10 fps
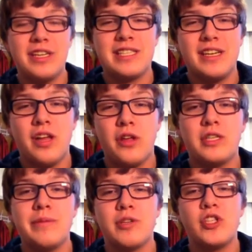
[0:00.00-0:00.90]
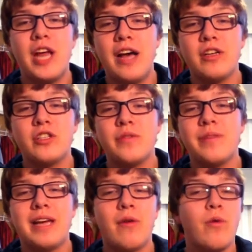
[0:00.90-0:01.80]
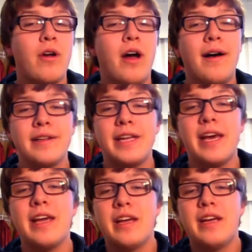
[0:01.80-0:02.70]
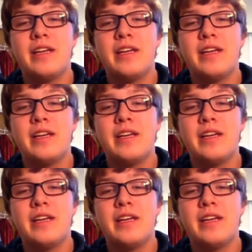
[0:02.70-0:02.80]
isn't another team to challenge them. They got Roy Halladay.